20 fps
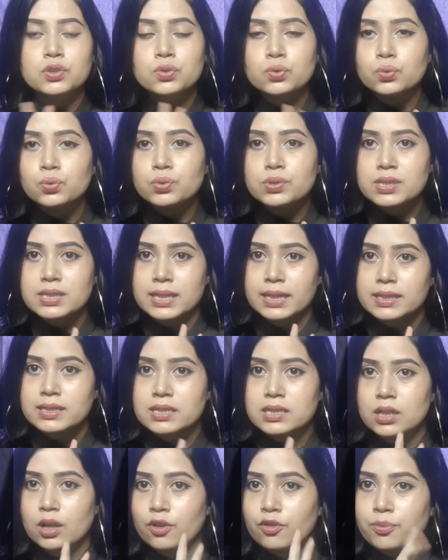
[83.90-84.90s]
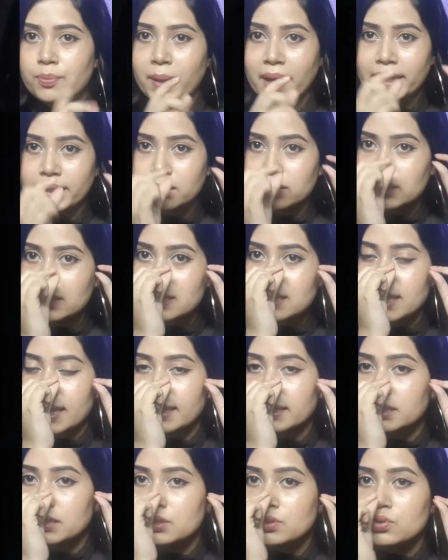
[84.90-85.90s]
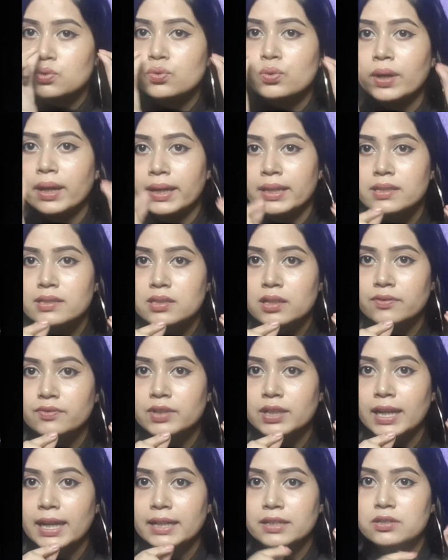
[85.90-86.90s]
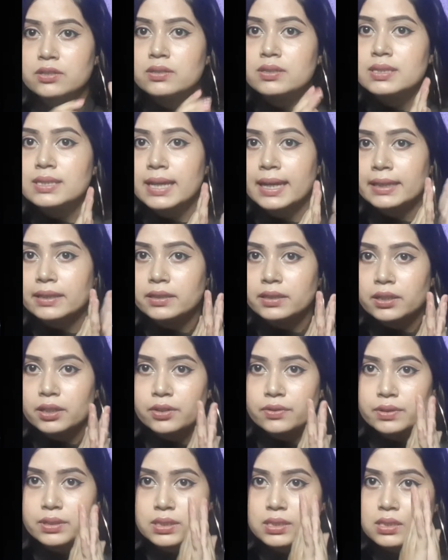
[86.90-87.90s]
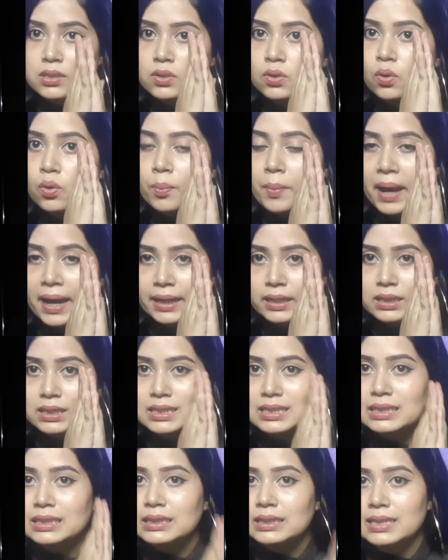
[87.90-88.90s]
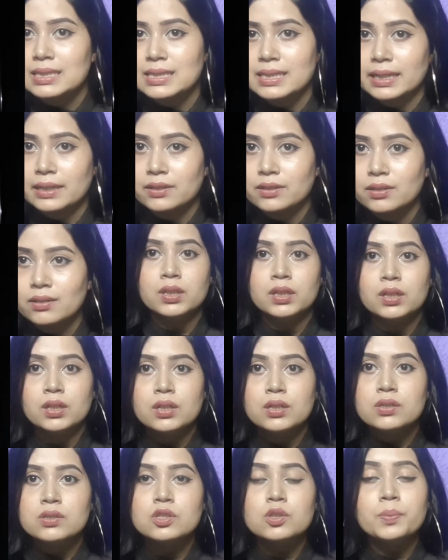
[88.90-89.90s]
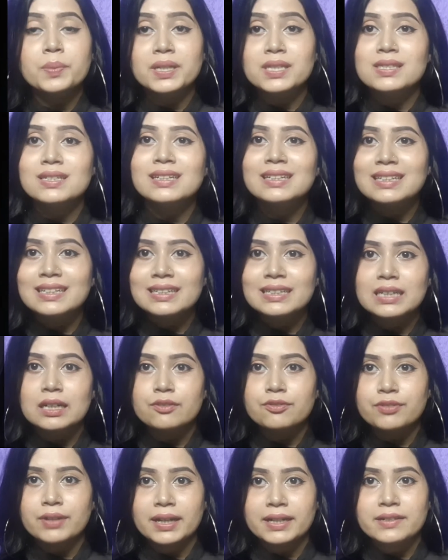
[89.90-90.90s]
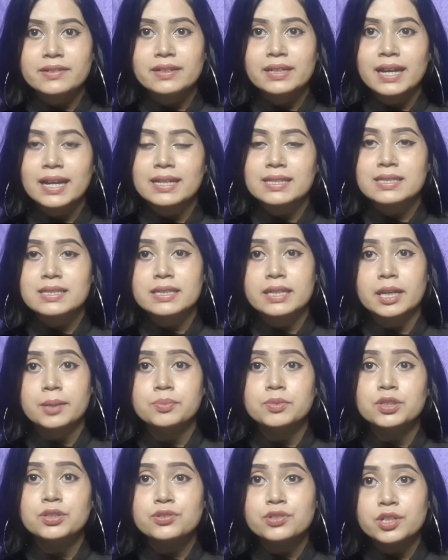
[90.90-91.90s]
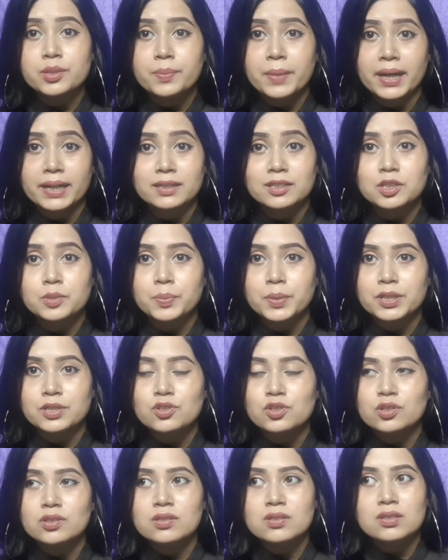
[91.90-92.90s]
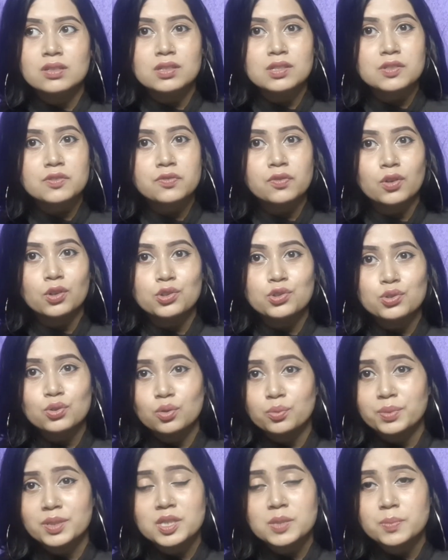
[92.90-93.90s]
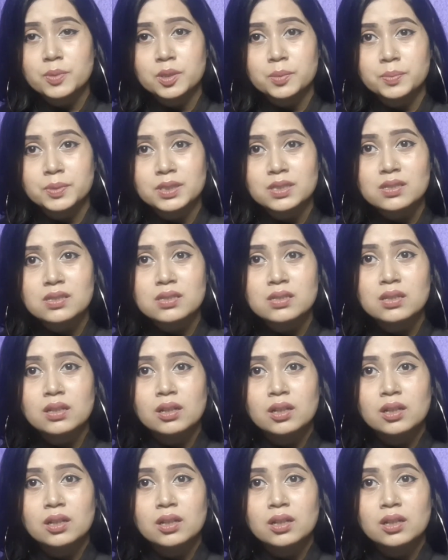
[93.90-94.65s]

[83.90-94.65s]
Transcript: two sets of magnets at the two ends of the lashes, and there is no magnet in the center. So basically Club Factory has kept the three magnet picture just for showbiz purpose,